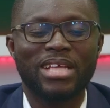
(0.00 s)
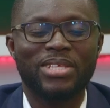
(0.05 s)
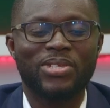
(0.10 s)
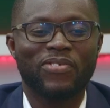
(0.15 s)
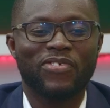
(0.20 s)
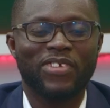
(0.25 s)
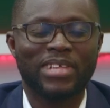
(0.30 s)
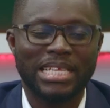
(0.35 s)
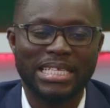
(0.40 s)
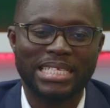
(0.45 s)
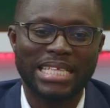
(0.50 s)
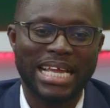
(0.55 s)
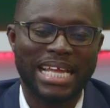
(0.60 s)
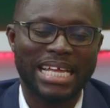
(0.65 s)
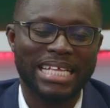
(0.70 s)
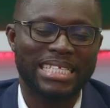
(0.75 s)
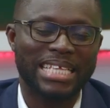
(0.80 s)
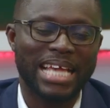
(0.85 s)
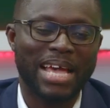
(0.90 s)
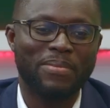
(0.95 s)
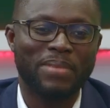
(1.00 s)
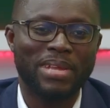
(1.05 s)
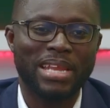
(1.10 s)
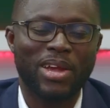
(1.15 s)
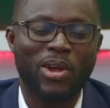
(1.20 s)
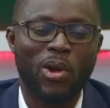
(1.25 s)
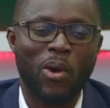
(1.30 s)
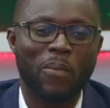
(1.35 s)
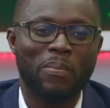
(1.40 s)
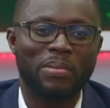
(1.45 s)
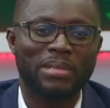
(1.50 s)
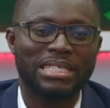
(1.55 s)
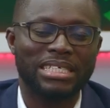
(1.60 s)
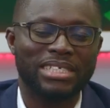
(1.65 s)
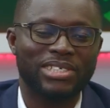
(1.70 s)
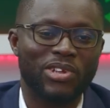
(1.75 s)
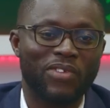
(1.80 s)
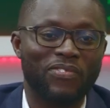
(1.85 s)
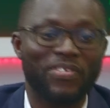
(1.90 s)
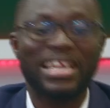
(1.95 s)
so for the second time in the
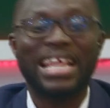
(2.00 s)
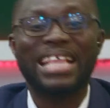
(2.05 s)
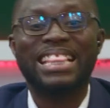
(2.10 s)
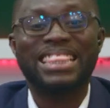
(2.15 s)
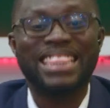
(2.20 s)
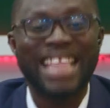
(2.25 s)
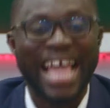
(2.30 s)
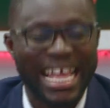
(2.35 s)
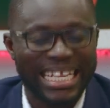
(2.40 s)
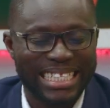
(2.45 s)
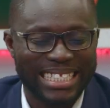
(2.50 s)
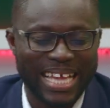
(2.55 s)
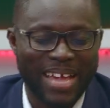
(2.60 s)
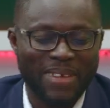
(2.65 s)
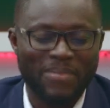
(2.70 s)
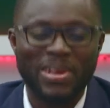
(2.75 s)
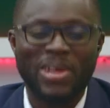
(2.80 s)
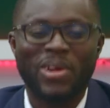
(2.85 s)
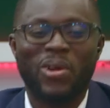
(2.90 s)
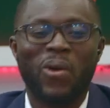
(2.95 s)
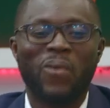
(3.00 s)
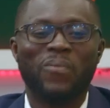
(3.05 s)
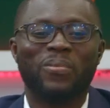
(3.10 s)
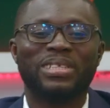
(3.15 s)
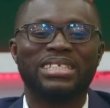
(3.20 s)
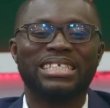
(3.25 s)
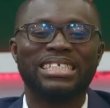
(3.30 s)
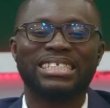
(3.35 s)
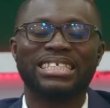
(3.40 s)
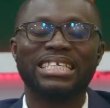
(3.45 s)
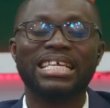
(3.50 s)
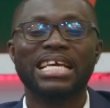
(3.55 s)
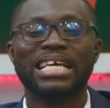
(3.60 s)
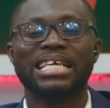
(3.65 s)
competition, or for the third time in the competition,